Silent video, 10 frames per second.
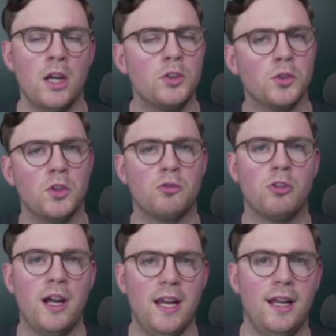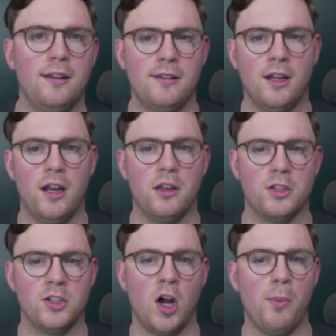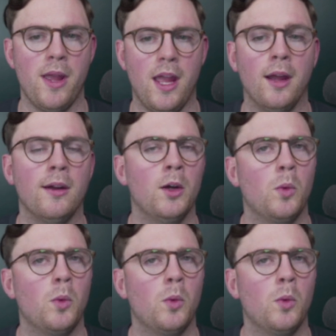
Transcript: So on the right-hand side at the top here,